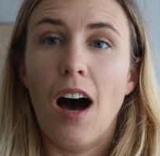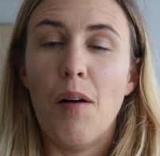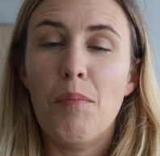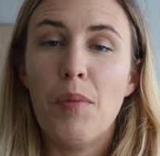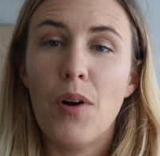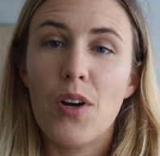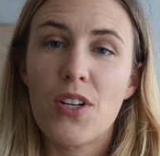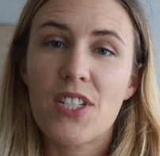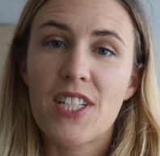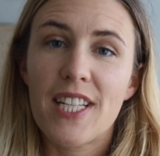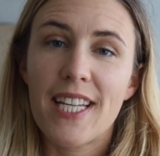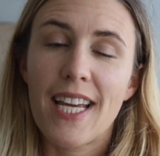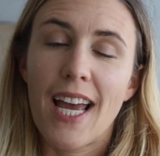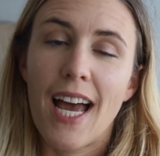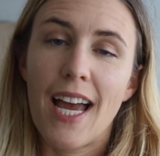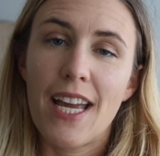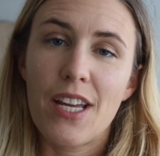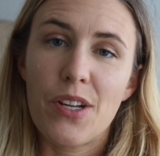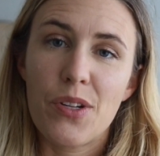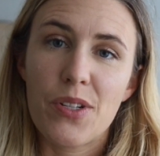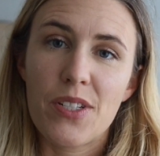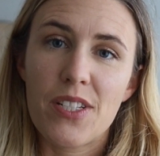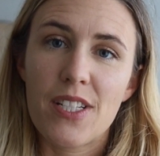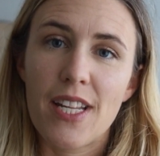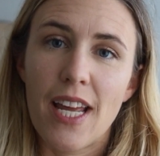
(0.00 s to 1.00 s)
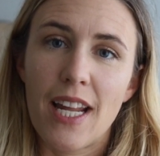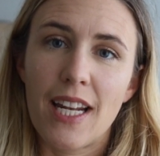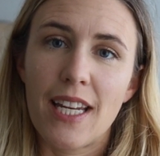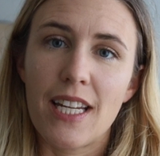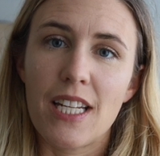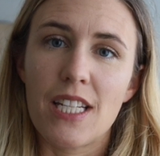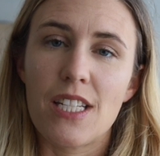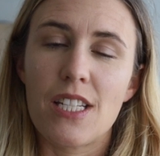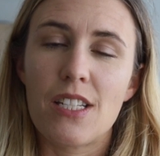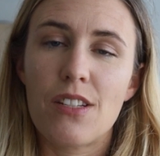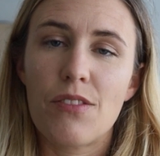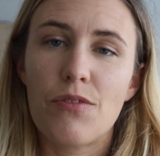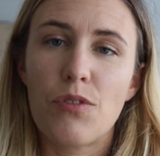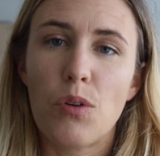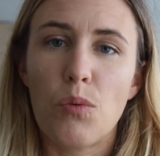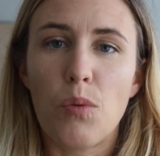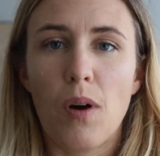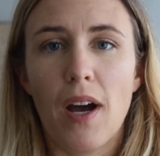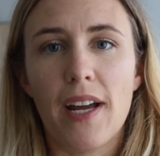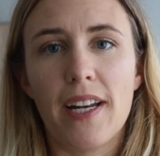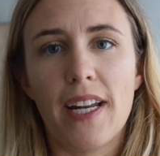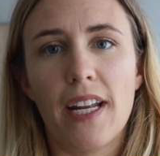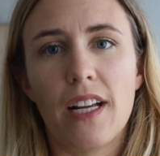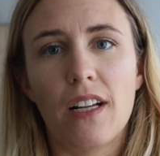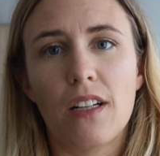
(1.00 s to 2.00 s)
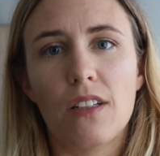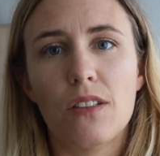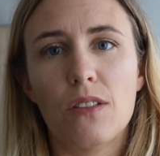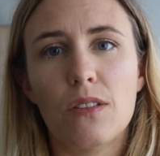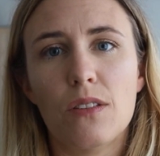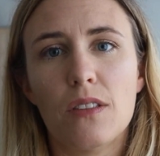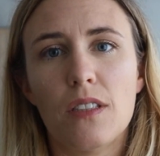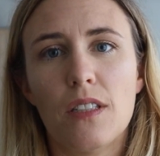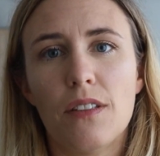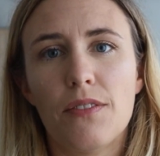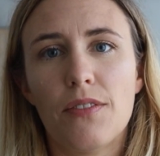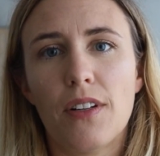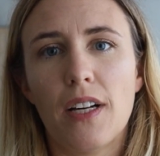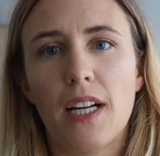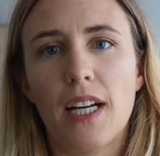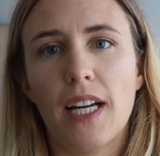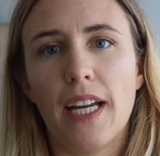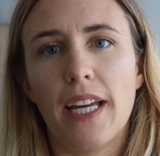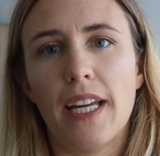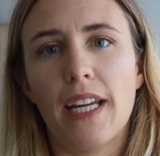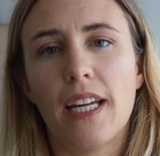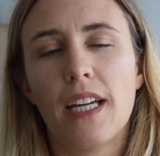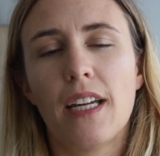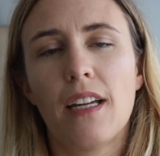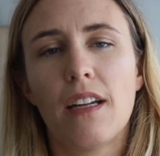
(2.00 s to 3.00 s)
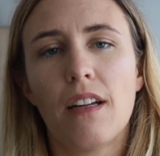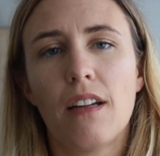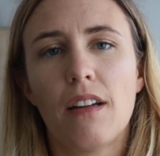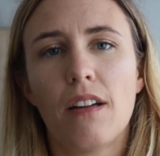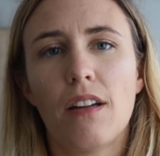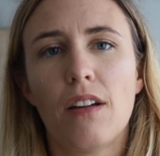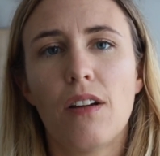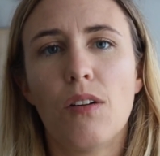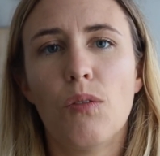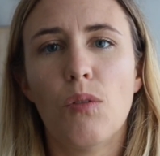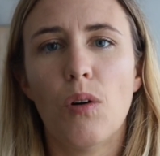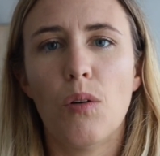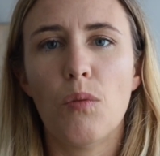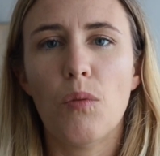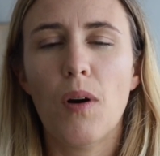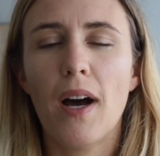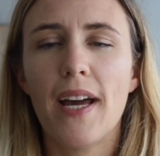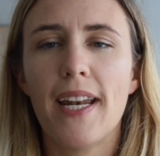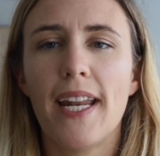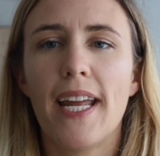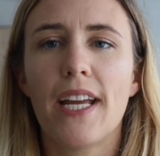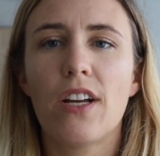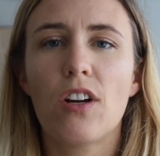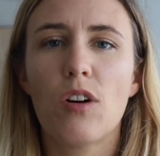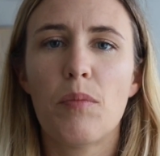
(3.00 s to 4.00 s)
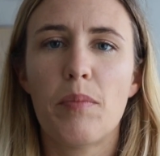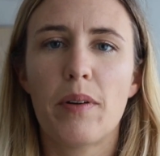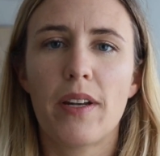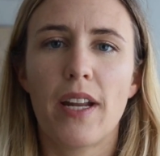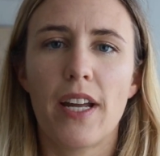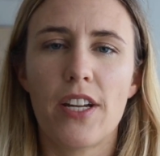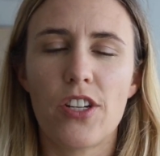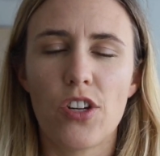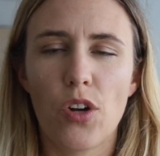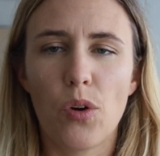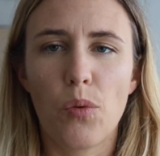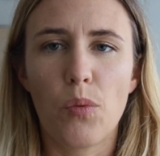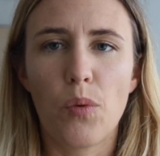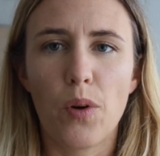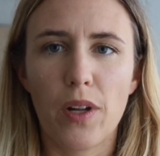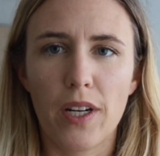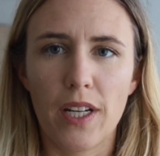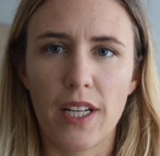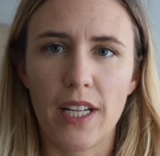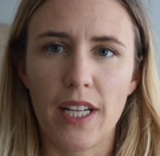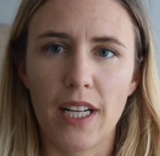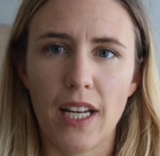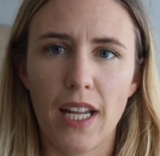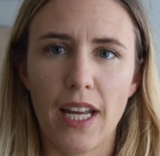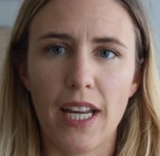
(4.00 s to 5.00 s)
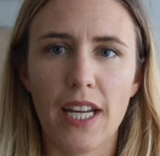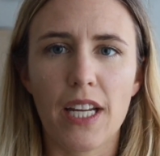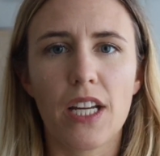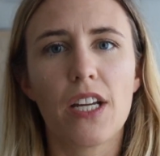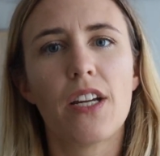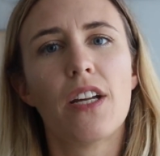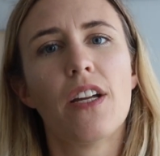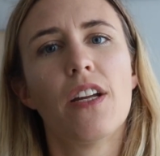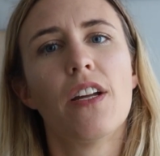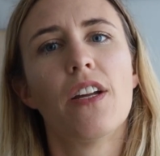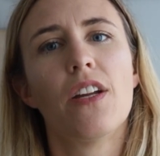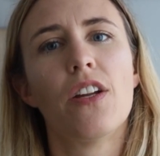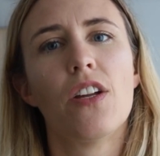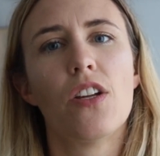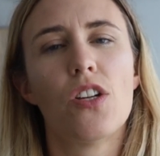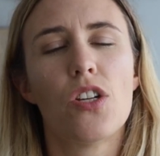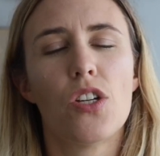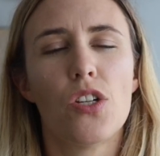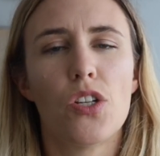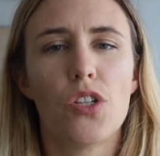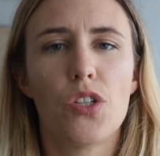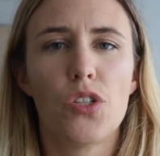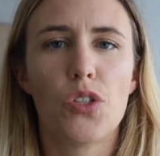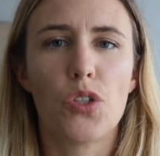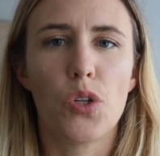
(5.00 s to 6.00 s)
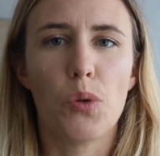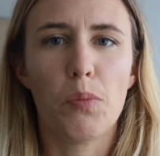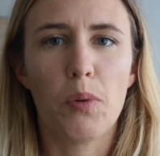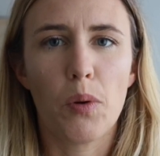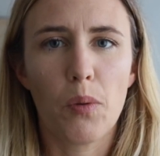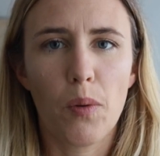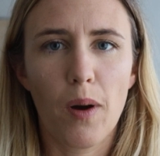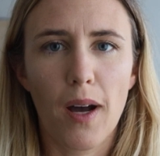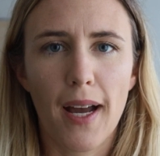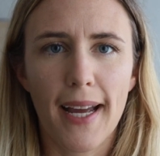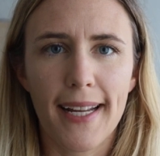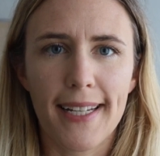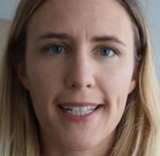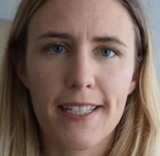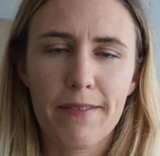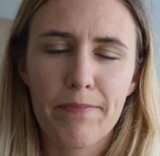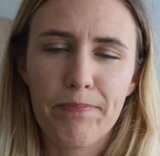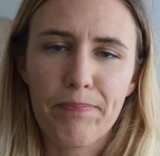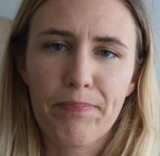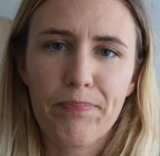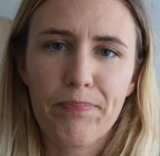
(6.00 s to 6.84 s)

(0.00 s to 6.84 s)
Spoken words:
Mostly I use that lens for wide angle if I want wide angle, but I don't want it like super wide.